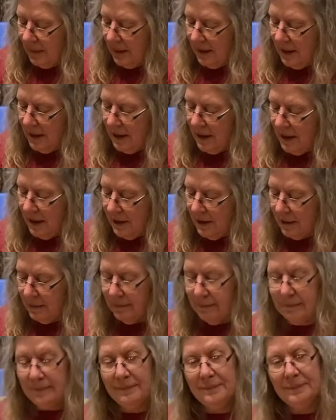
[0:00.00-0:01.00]
here.
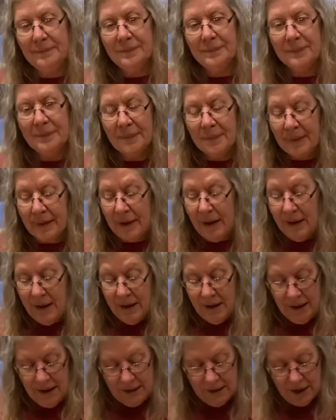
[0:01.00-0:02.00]

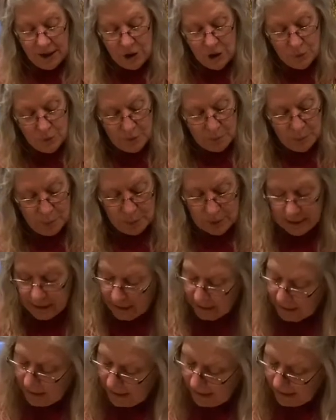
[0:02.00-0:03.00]
And then you would put the
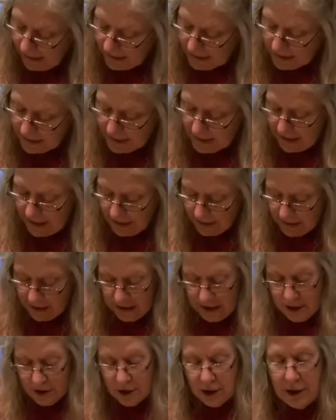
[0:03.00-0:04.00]
legs down
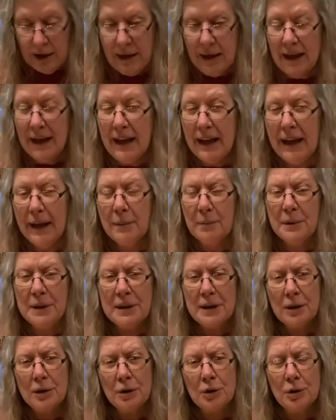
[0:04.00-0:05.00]
here. And with
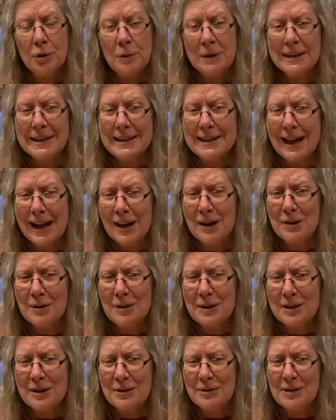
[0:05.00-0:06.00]
the glue, it's not
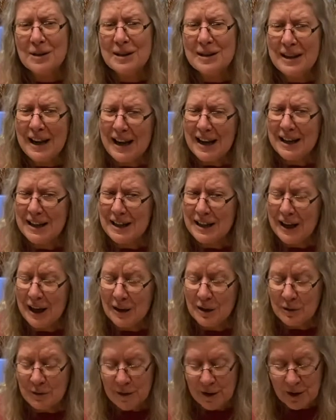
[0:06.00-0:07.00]
going to stay
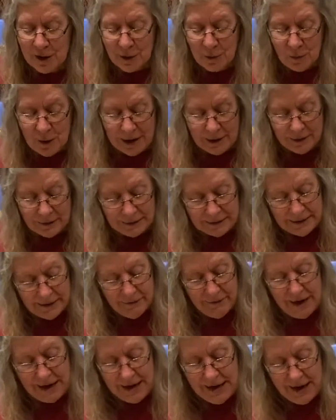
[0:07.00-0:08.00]
together very well
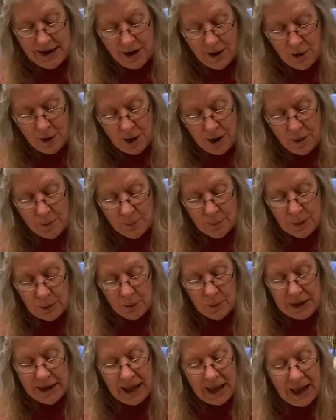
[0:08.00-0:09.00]
right now, but
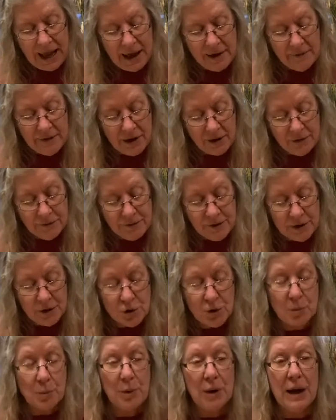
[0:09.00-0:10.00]
we have our
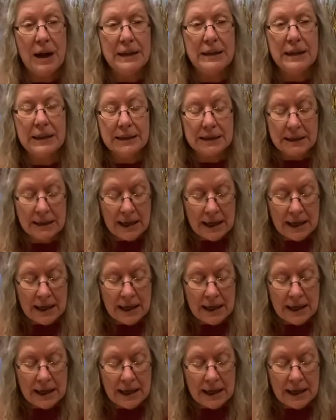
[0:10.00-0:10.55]
finished product.